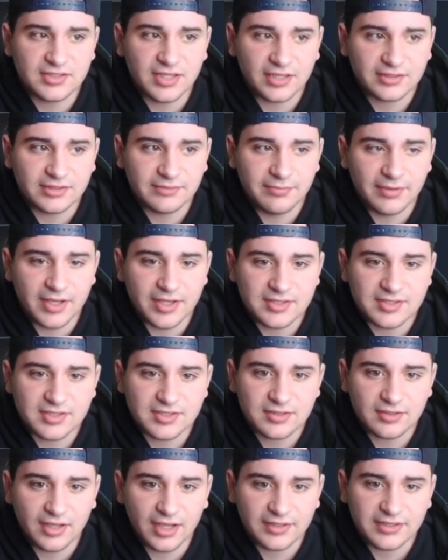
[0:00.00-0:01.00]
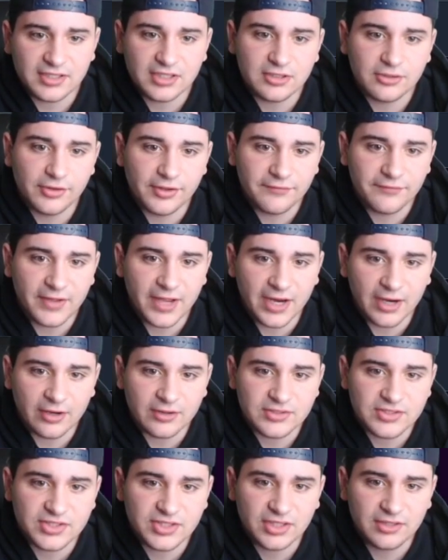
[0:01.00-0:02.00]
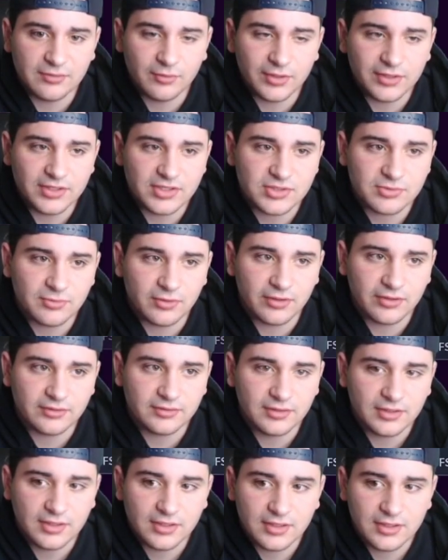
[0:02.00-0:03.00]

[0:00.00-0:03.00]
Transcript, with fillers: Not the best. I think Cliff Harris is gonna win this one.